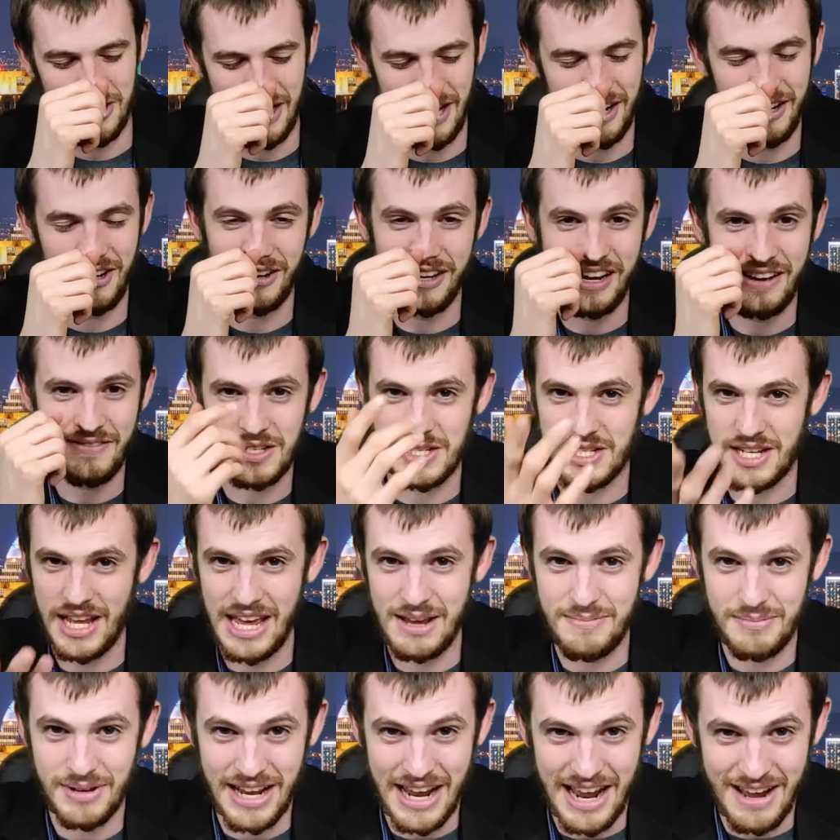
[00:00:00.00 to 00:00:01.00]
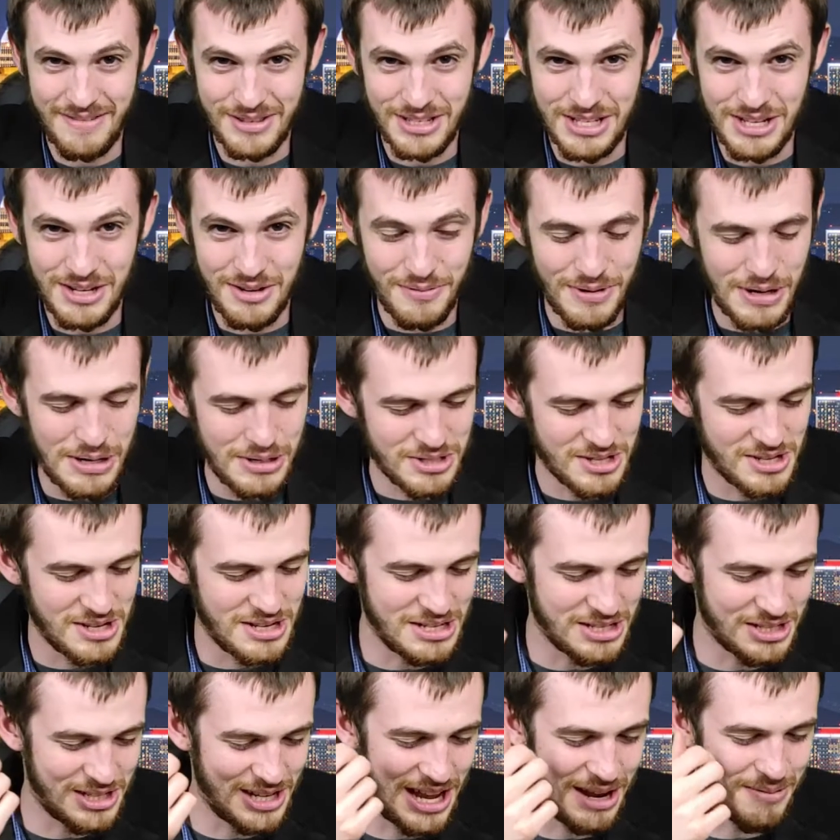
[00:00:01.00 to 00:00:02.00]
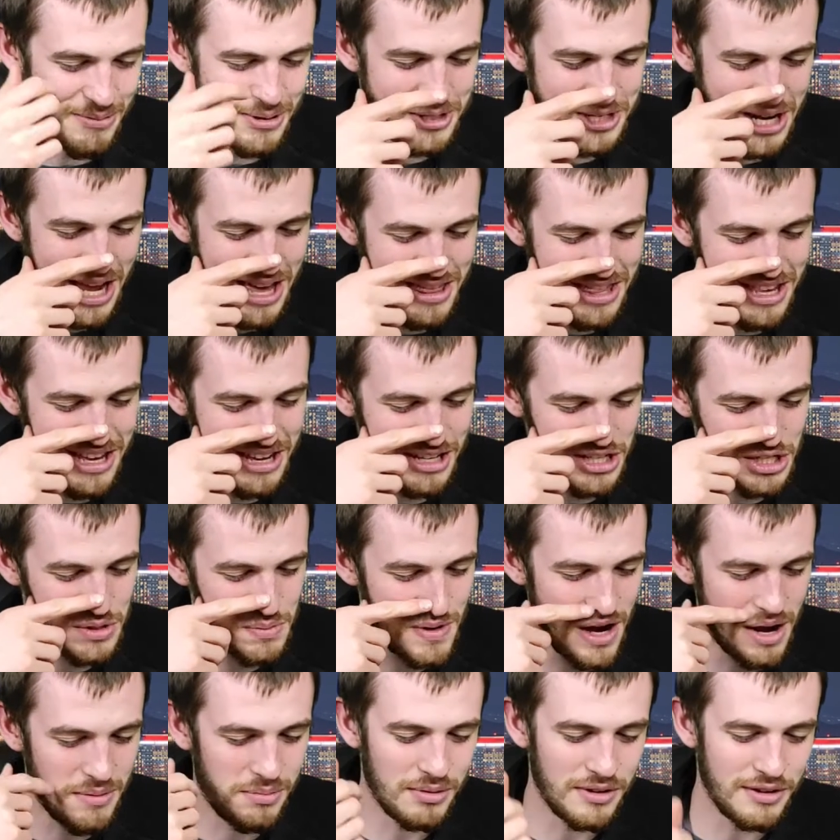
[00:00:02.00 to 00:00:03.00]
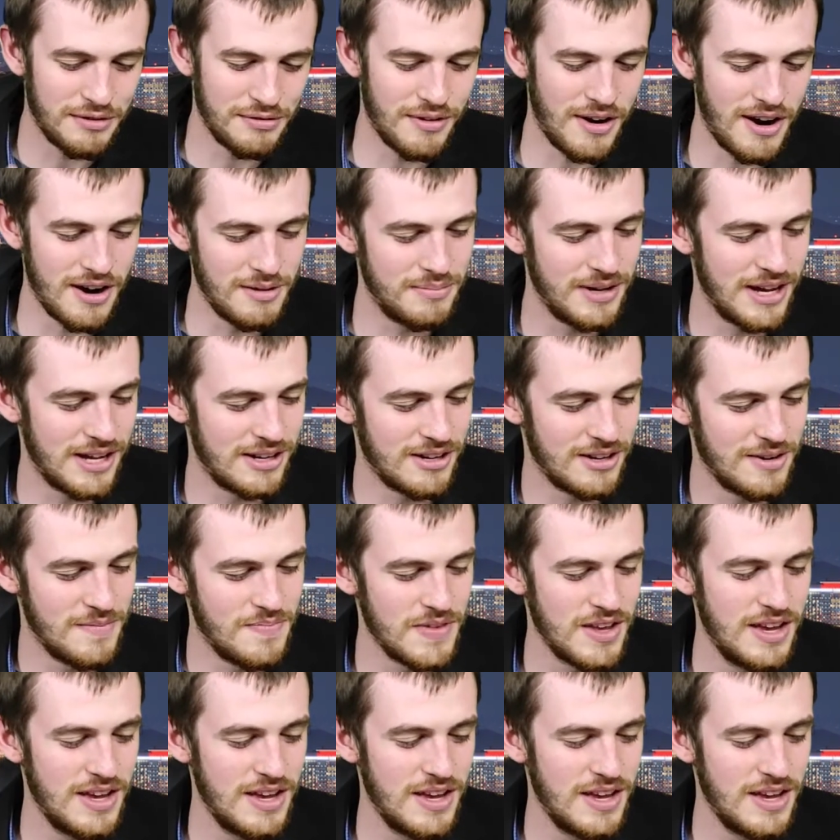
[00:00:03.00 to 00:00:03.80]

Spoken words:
I don't have his name, but I have the university's name, which I think is probably far better.